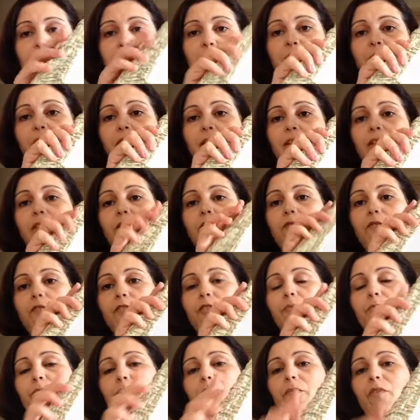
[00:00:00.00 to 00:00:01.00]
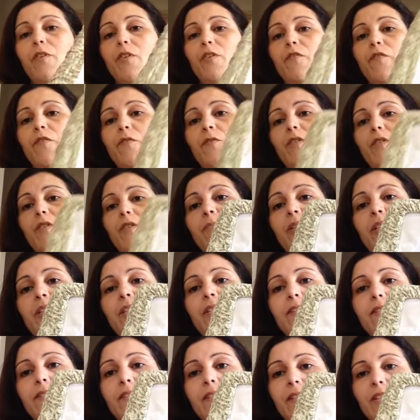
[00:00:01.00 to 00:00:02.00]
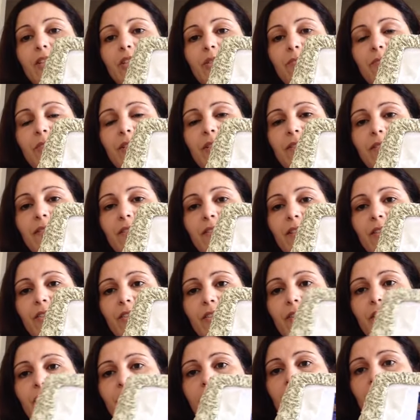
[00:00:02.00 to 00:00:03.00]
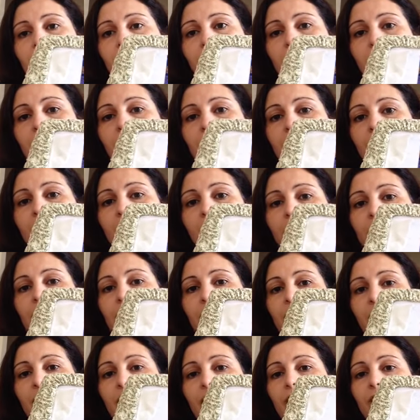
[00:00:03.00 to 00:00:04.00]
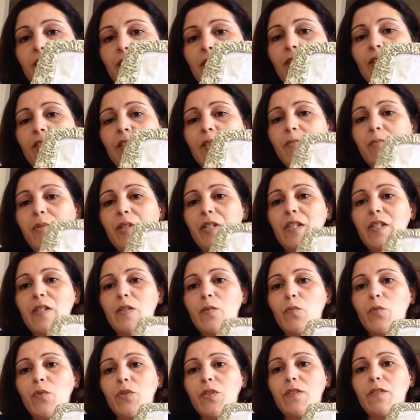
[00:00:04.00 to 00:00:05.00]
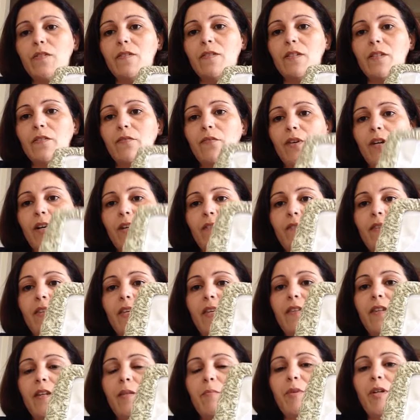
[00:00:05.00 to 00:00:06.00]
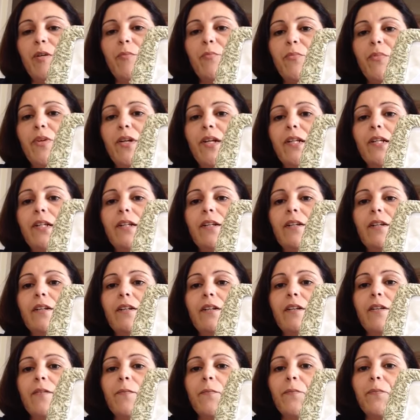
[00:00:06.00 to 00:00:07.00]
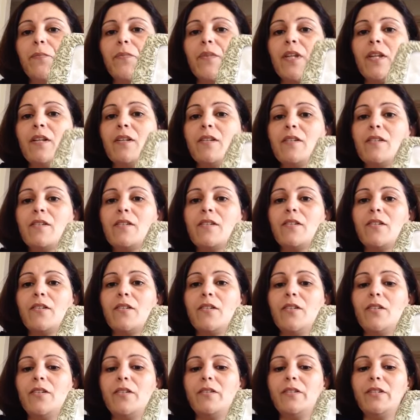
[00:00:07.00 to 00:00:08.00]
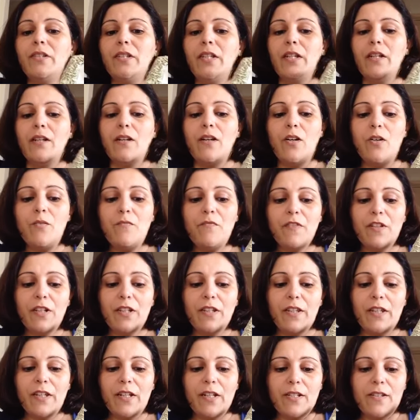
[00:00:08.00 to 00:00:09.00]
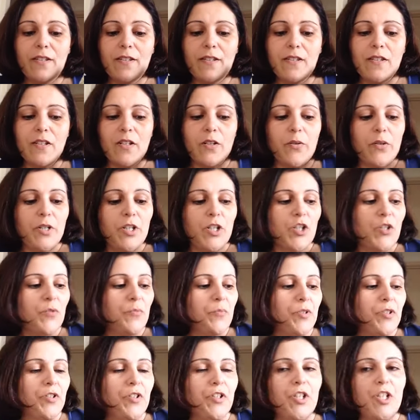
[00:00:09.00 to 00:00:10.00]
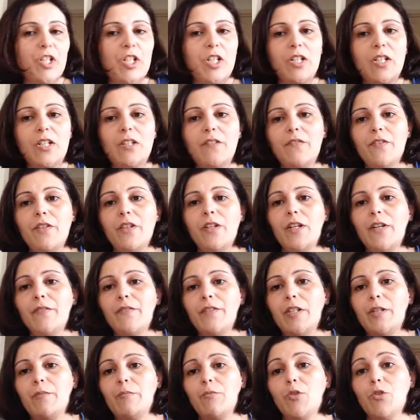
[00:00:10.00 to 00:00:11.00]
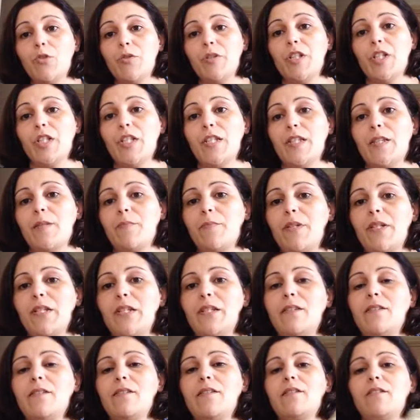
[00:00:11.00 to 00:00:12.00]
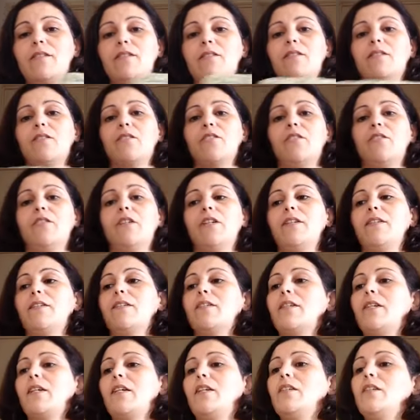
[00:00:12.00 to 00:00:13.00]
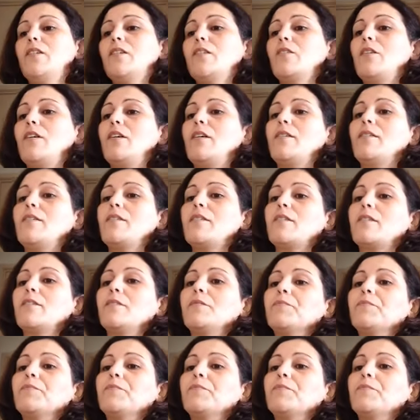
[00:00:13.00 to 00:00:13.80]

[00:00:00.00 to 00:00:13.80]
part over a beaded section, because I don't think the beads would survive that. They might break. So yeah, hopefully that answers your question, Patricia, and if you have any more questions, please don't hesitate to ask.